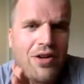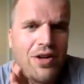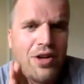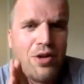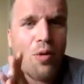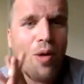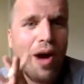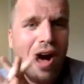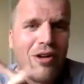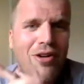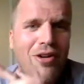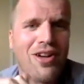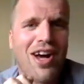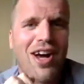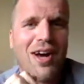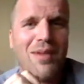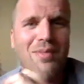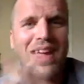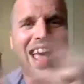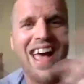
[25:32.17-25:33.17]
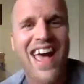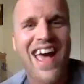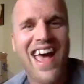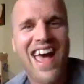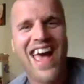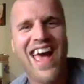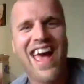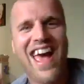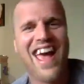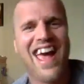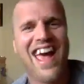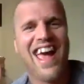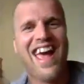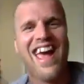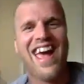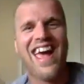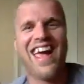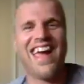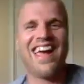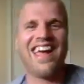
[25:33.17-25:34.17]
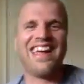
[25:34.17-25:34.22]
You're welcome. Yay!